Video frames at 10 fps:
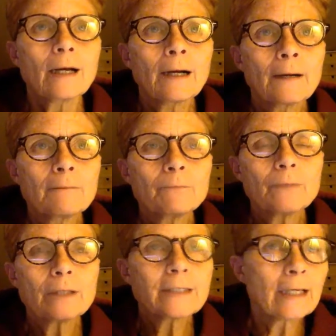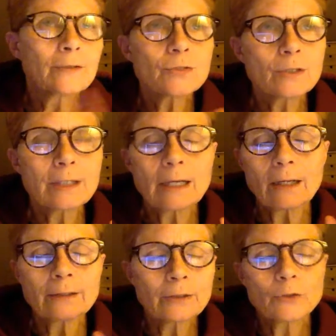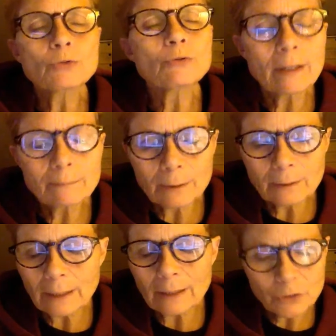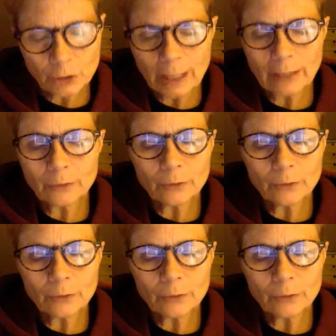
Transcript: Dan is an incredible educator.